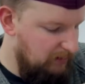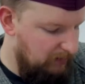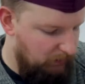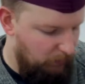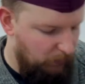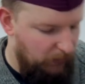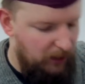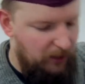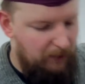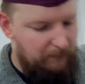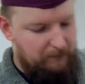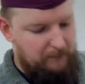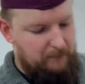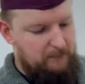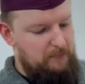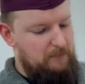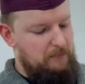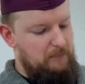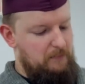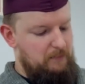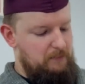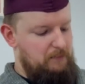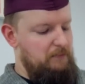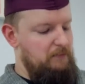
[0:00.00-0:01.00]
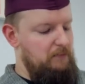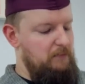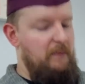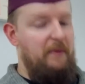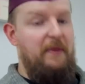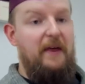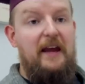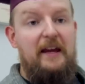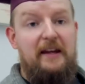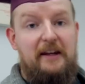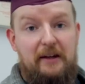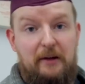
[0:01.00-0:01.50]
Well,
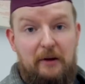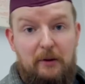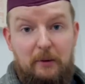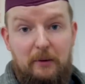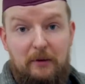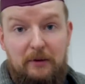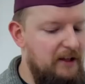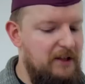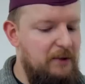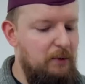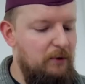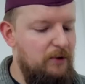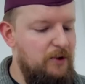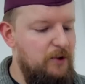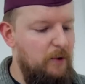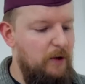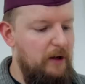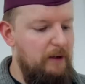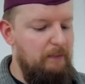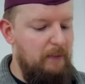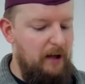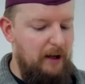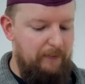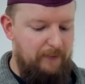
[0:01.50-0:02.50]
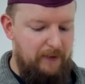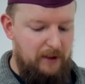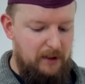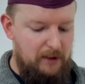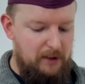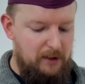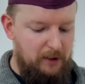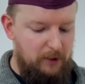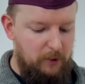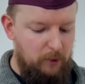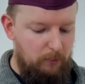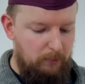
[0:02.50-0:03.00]
thank you. This will join Mafia
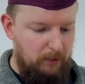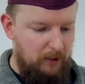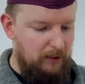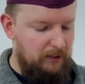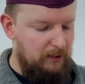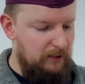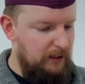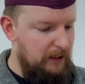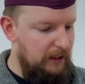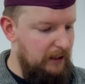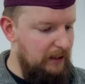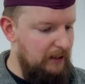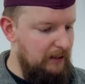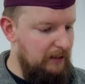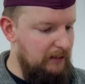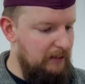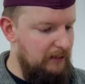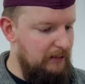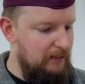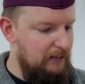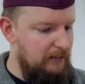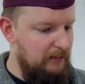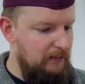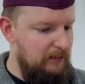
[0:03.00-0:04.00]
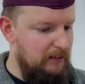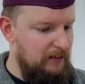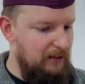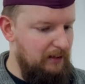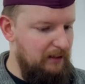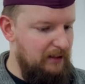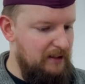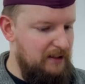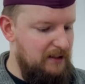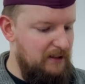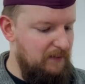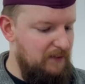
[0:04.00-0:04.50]
de Cuba in the
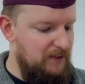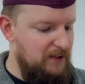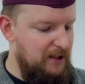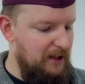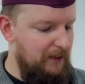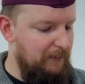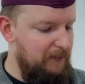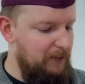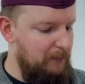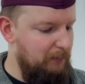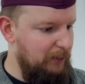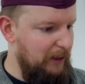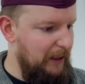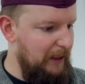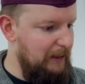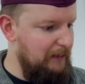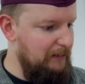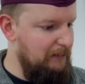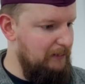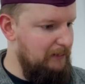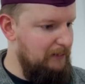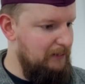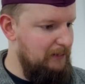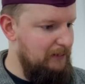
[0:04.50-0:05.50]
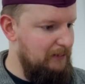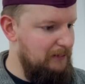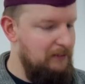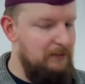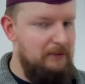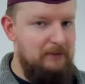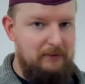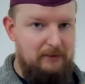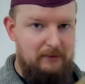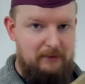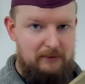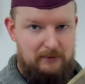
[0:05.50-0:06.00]
list of stuff to play.
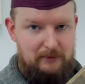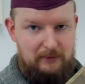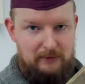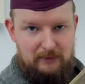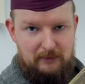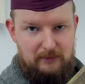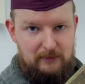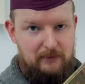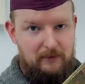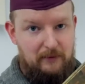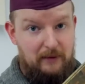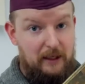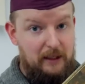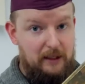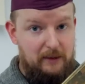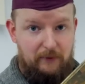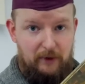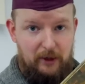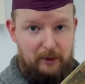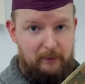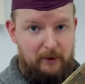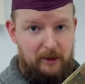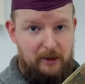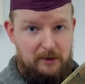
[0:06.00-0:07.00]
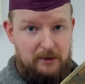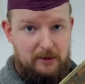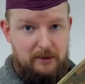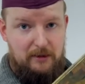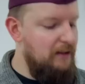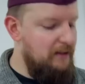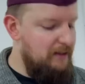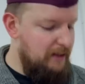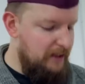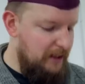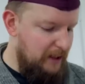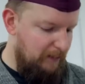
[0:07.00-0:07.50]
Thank you very much.
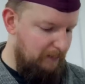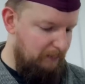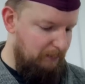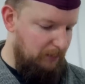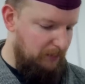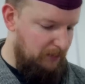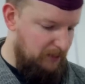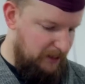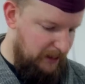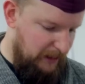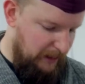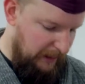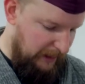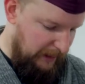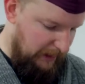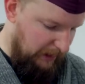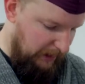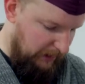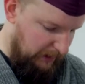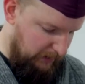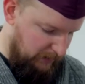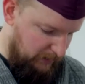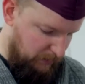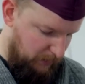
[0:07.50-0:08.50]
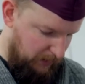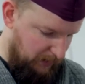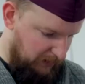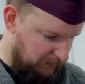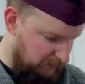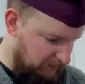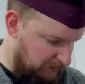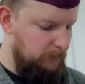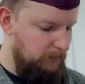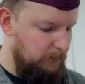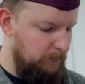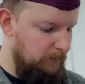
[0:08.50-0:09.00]
Does this have bullshit AI as well?
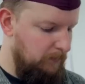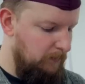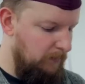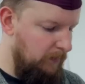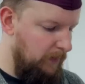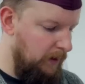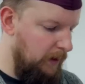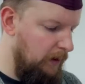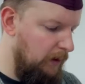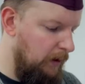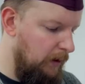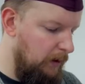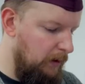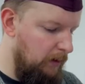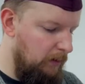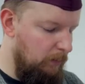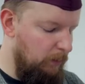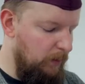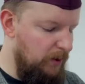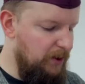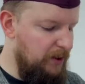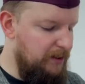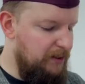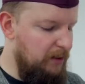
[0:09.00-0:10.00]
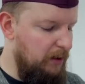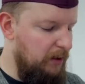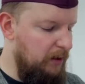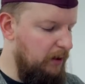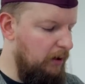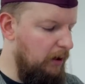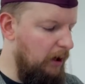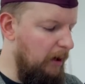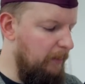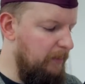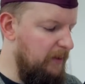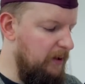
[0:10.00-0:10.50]
We just got a
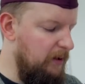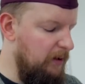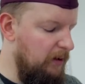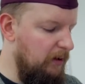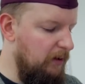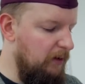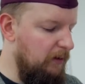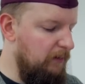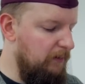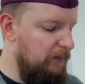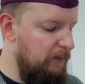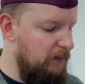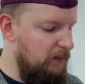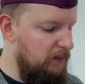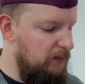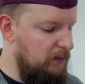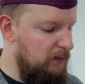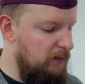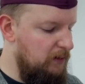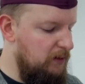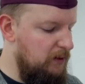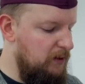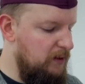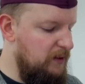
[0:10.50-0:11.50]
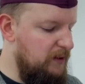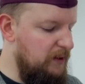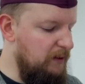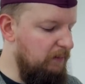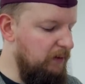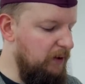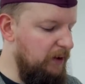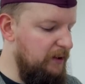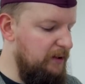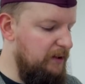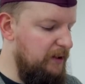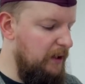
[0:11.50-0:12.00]
copy of
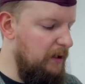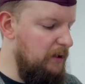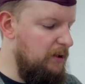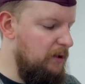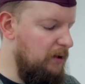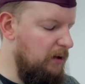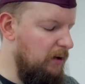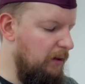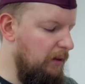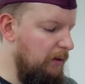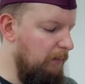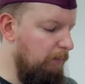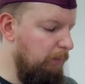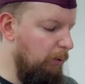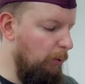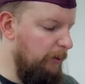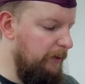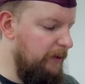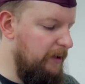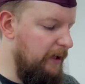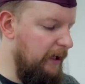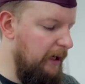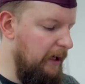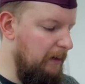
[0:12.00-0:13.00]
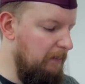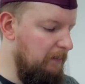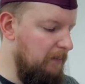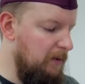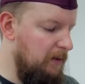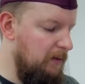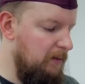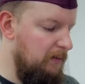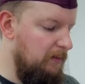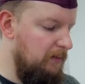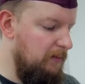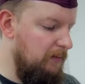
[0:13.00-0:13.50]
Civilization the board game
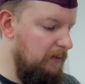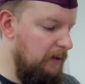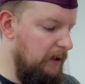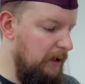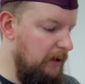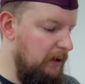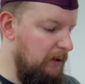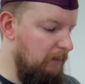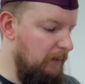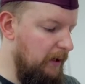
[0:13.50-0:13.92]
in the